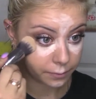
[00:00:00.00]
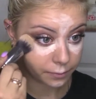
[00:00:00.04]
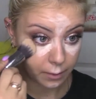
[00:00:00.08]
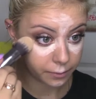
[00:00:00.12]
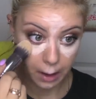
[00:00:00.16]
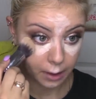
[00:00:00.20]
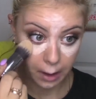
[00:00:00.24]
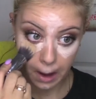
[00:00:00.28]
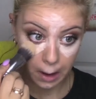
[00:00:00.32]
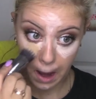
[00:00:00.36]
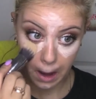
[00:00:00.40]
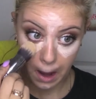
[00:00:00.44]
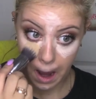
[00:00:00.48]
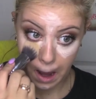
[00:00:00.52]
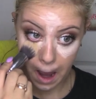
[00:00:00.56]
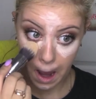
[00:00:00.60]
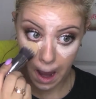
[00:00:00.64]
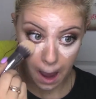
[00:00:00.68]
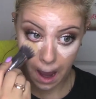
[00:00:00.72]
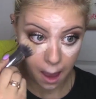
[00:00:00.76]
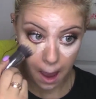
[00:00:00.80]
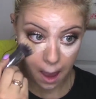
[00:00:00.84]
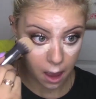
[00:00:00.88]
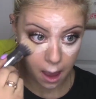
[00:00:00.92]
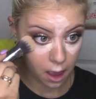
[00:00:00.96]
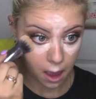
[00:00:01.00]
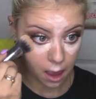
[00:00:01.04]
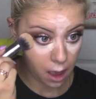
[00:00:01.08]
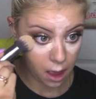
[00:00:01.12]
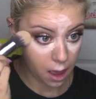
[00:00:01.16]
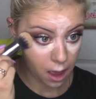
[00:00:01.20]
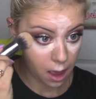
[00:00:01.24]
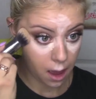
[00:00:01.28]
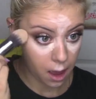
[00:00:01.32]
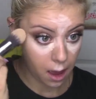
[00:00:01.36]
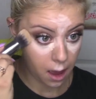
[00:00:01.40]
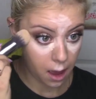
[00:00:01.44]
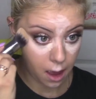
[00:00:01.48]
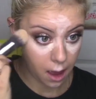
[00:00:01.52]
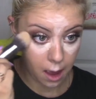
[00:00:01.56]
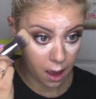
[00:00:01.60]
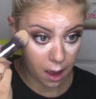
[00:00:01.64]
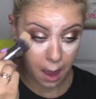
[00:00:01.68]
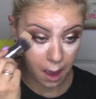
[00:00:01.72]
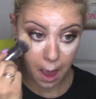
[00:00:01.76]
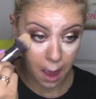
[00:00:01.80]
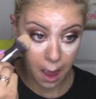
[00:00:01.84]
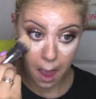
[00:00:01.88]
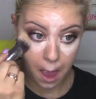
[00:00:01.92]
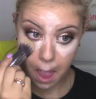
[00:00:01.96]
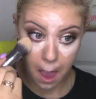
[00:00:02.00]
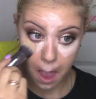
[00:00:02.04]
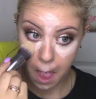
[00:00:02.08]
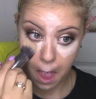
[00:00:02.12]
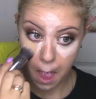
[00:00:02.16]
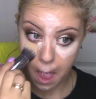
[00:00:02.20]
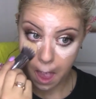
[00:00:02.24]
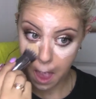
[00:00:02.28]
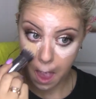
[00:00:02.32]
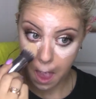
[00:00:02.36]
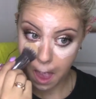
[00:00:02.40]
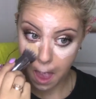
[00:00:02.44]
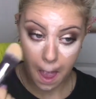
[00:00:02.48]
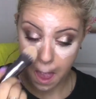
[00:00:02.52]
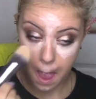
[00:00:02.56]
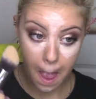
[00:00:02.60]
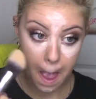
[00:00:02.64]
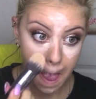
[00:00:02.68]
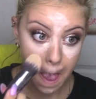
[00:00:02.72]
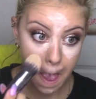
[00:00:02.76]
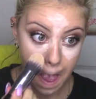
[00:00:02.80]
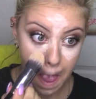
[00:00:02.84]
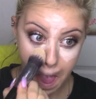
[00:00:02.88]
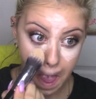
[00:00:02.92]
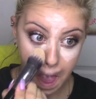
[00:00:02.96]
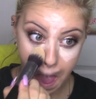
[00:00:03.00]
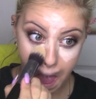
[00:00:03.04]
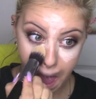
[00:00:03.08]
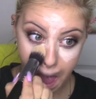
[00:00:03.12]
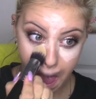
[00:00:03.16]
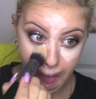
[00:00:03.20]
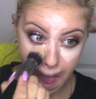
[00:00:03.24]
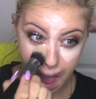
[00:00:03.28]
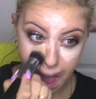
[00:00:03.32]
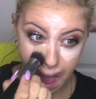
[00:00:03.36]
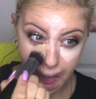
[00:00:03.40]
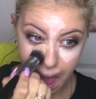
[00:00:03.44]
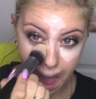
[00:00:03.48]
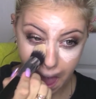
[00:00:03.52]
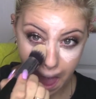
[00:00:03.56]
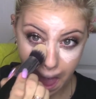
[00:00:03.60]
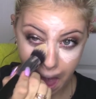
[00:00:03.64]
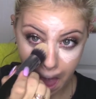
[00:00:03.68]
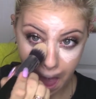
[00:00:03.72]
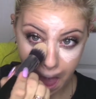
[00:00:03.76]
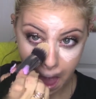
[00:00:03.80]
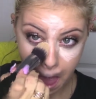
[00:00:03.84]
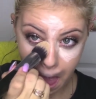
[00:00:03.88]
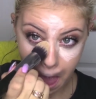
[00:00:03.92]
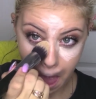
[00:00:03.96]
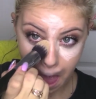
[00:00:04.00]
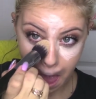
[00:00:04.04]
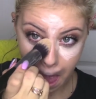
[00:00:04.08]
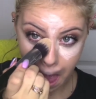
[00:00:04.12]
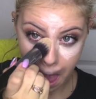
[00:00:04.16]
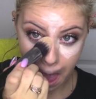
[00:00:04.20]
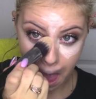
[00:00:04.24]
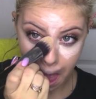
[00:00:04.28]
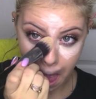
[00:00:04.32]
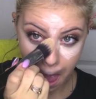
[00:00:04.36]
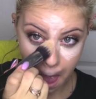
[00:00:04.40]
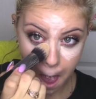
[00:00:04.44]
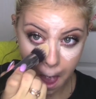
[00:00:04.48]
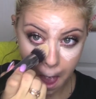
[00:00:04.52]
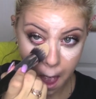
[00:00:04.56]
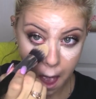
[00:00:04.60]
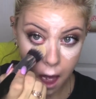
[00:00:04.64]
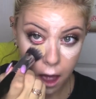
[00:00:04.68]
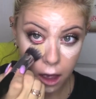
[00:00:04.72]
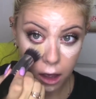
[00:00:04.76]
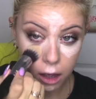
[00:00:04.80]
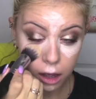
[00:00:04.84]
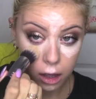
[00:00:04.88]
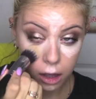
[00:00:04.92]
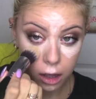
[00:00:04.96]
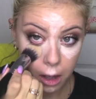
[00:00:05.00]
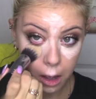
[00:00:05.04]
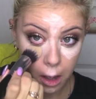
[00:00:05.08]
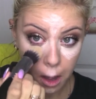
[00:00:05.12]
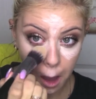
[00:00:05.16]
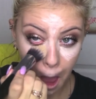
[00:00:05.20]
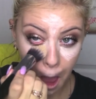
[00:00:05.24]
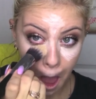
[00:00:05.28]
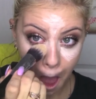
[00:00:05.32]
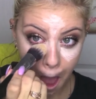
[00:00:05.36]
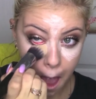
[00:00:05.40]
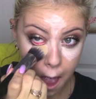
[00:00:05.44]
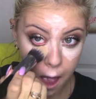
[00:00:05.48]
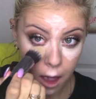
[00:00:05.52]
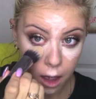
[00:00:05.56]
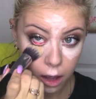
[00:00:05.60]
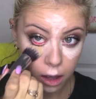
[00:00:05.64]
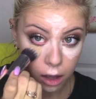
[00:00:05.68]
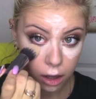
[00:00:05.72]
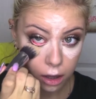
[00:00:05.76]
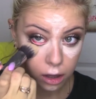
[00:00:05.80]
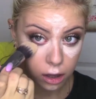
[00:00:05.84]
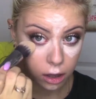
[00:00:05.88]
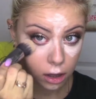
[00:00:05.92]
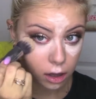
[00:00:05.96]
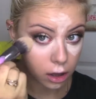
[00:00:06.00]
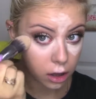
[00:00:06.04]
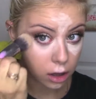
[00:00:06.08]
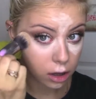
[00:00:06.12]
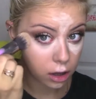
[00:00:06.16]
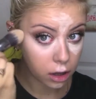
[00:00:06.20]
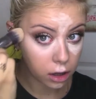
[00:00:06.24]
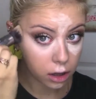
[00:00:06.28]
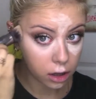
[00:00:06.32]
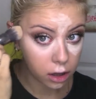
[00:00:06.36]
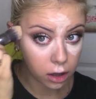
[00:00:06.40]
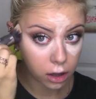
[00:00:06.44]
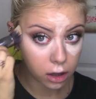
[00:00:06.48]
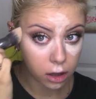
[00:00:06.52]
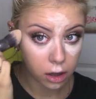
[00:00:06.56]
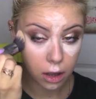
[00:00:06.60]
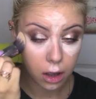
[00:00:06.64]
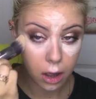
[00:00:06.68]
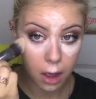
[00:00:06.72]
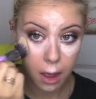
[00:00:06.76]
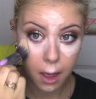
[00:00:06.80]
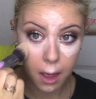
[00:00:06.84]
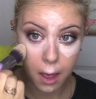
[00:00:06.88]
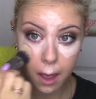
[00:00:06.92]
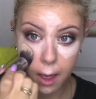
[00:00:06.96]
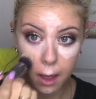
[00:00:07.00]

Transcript: No one is speaking in this clip.